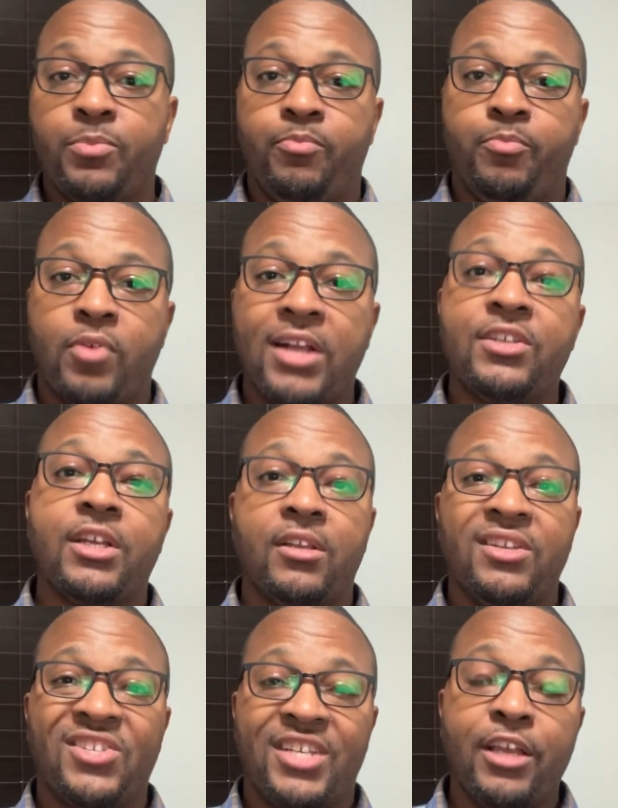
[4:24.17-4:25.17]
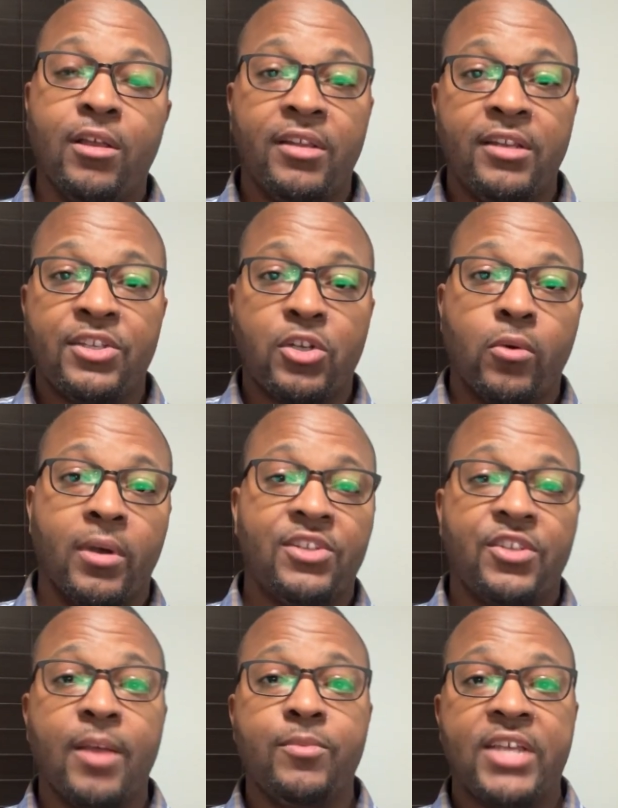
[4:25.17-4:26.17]
particular skill in this core
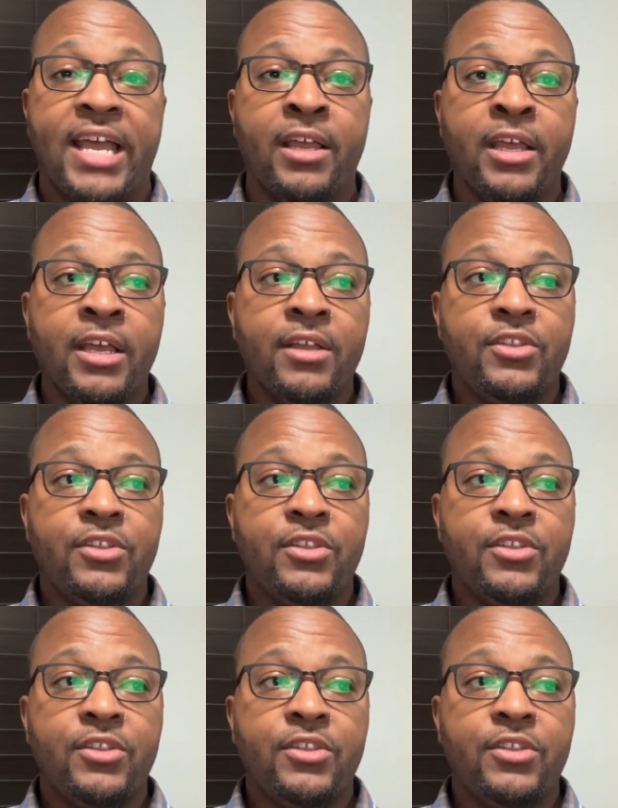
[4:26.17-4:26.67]
subject